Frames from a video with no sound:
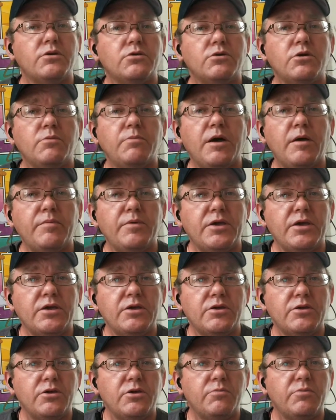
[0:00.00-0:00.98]
cool by
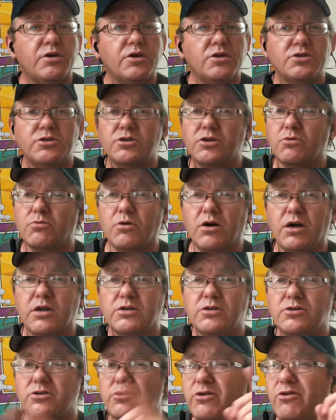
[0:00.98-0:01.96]
being you because you know
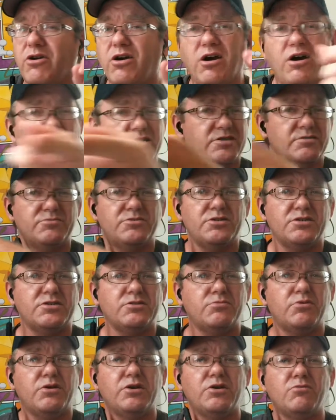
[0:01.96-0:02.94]
what? You're awesome
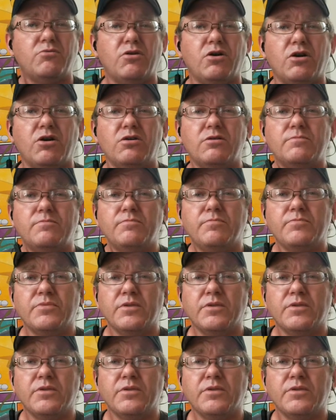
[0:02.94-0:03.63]
just the way you are.